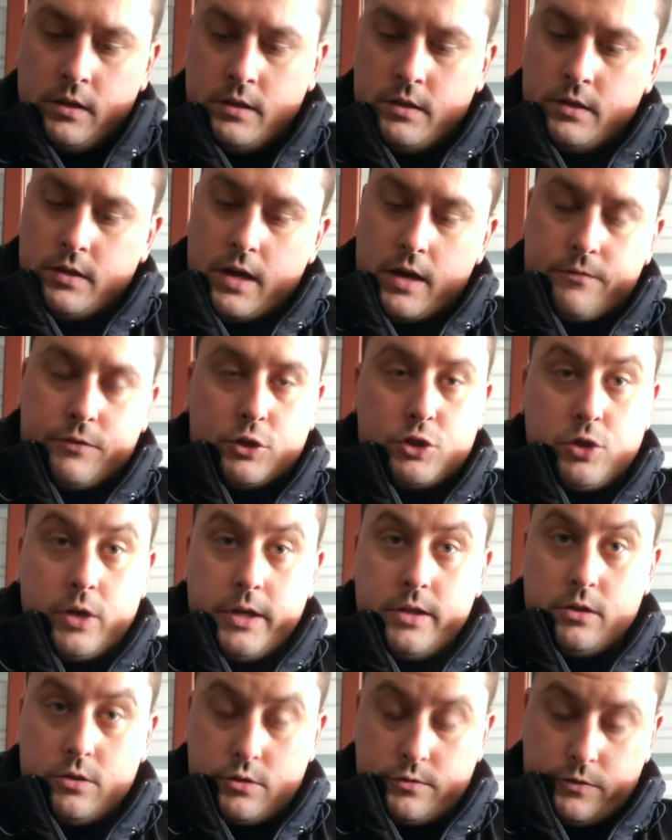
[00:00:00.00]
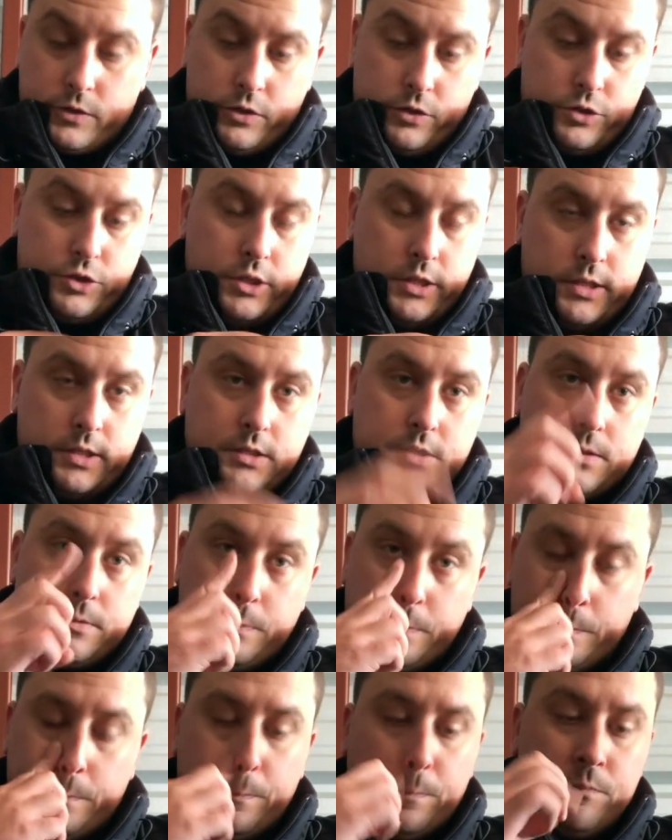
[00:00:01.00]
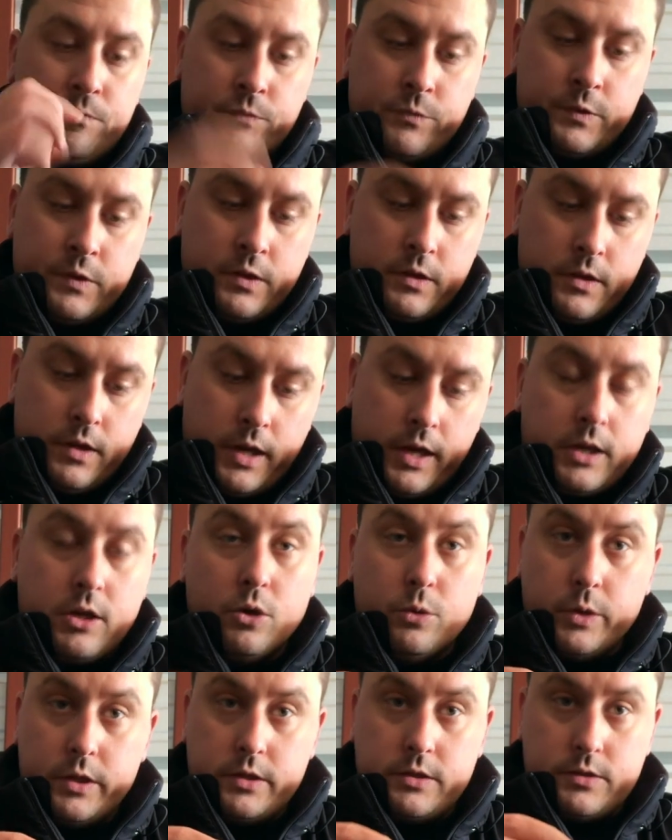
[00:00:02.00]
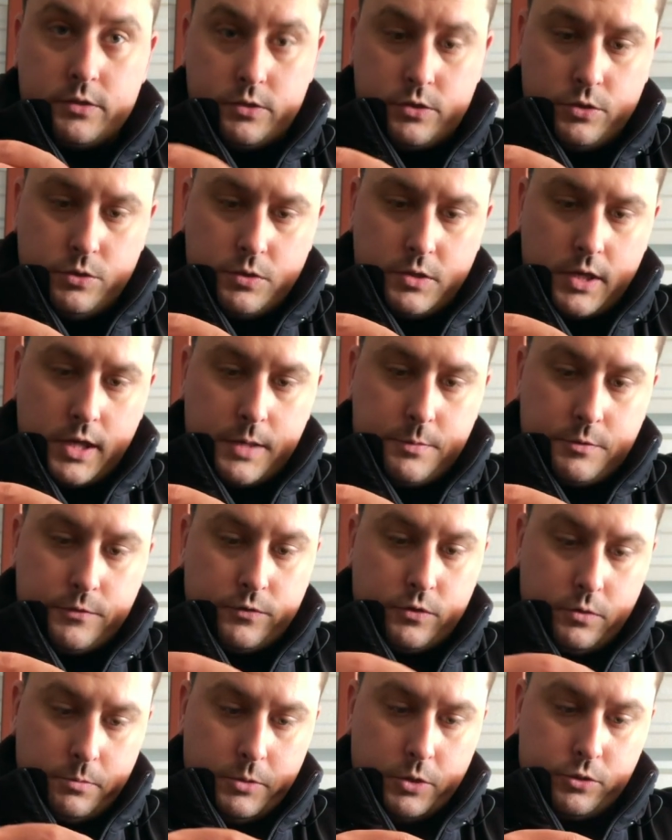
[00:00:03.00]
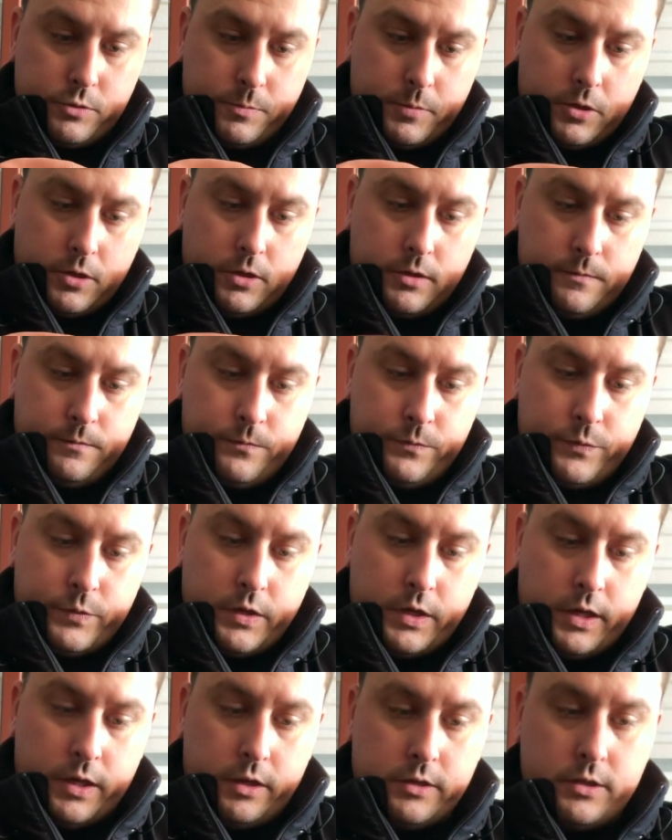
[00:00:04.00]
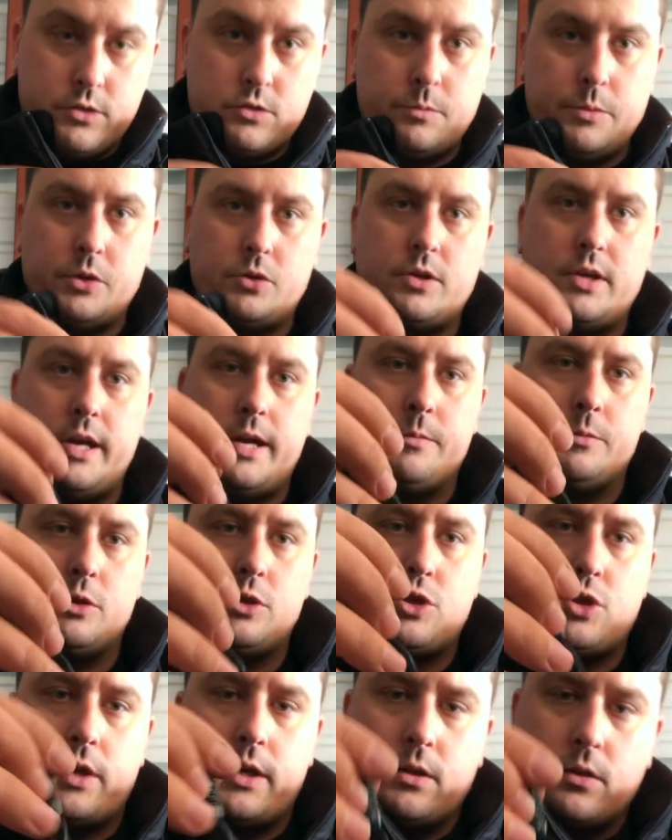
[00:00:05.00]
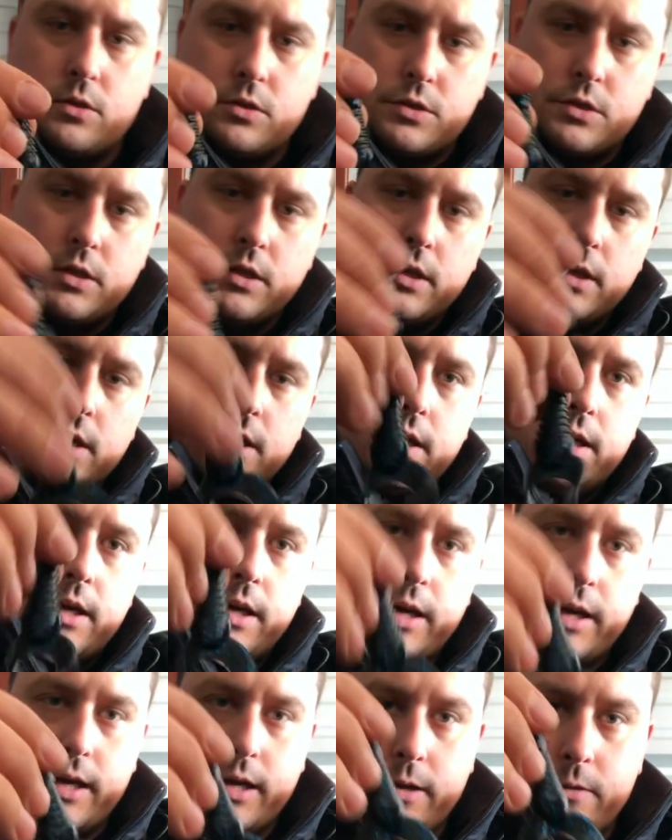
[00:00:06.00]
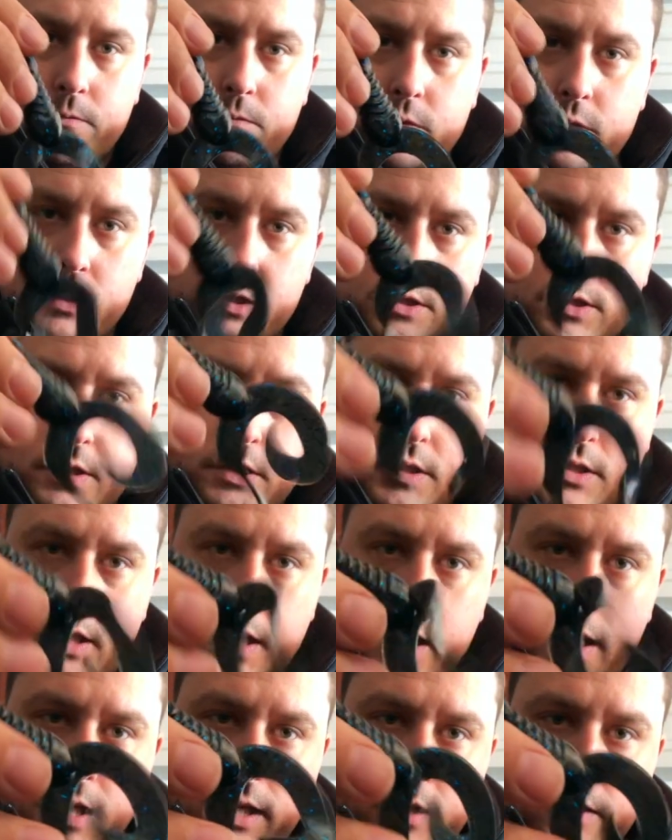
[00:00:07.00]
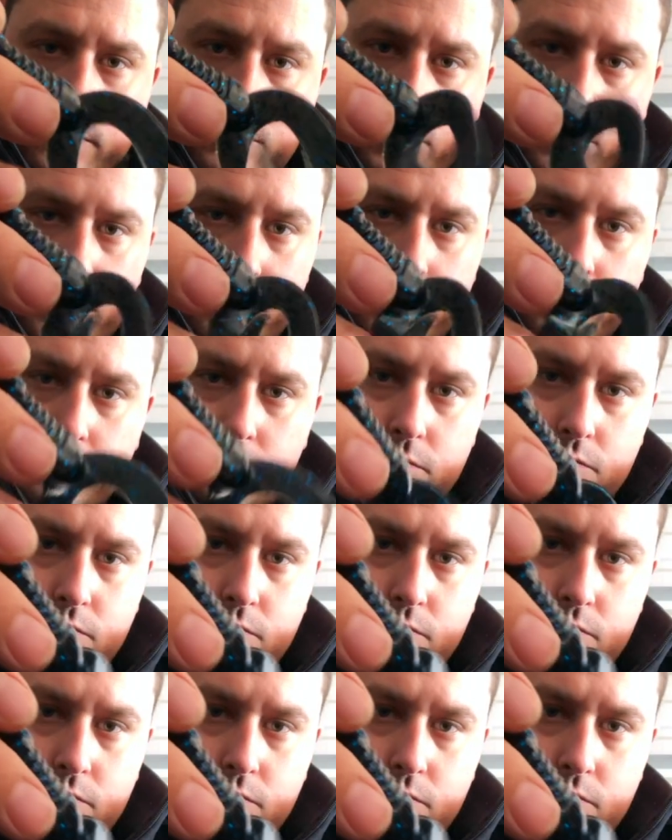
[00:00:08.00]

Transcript: Now for trailers for those jigs, I go with two types for the most part. Uh, these are both gambler trailers. Uh, this is a just a,